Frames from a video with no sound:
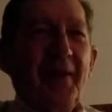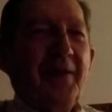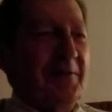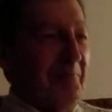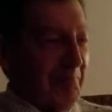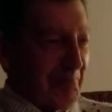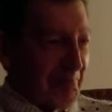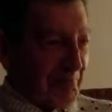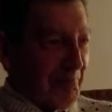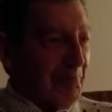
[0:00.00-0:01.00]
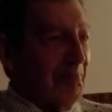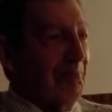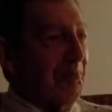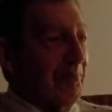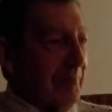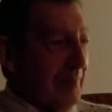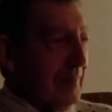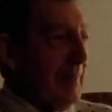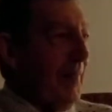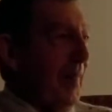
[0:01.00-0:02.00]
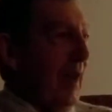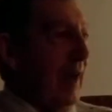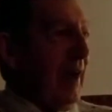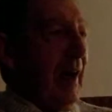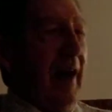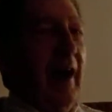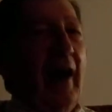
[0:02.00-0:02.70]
And he came home and he said, and he came home and he